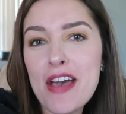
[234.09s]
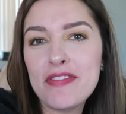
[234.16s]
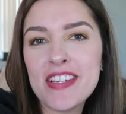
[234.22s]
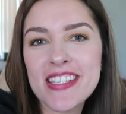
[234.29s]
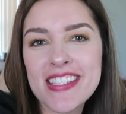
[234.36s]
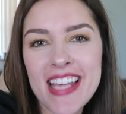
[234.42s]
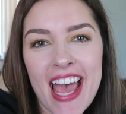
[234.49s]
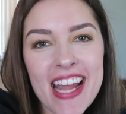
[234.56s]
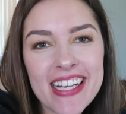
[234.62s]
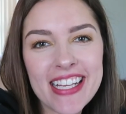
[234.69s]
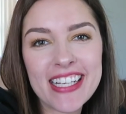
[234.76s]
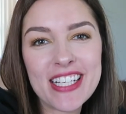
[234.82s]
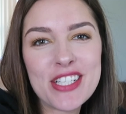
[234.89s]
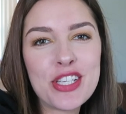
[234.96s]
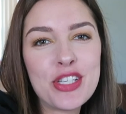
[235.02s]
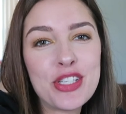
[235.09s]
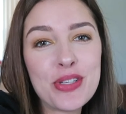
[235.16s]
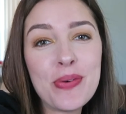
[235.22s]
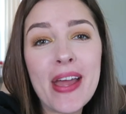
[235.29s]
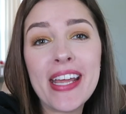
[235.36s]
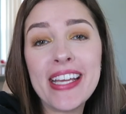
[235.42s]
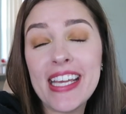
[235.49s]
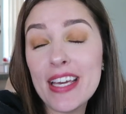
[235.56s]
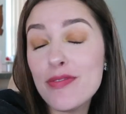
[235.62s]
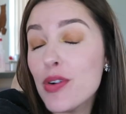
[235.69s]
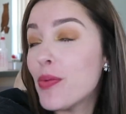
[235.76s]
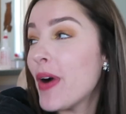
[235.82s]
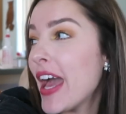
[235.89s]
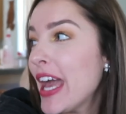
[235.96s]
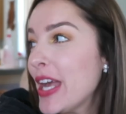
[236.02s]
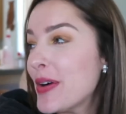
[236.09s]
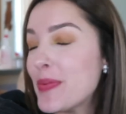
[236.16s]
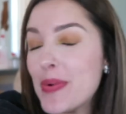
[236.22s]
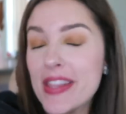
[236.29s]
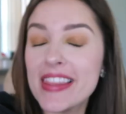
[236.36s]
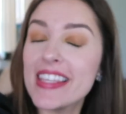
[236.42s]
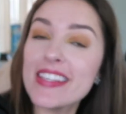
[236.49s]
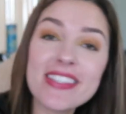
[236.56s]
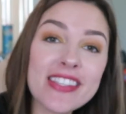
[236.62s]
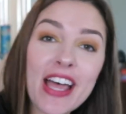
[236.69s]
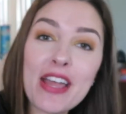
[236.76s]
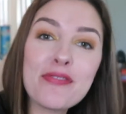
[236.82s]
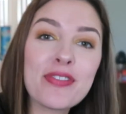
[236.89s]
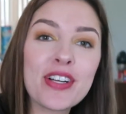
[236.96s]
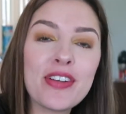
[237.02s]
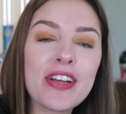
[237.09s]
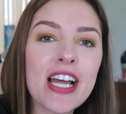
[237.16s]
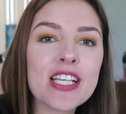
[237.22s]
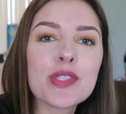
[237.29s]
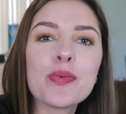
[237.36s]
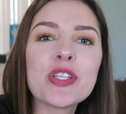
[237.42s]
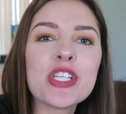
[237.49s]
have decided to do a giveaway with this light for you guys,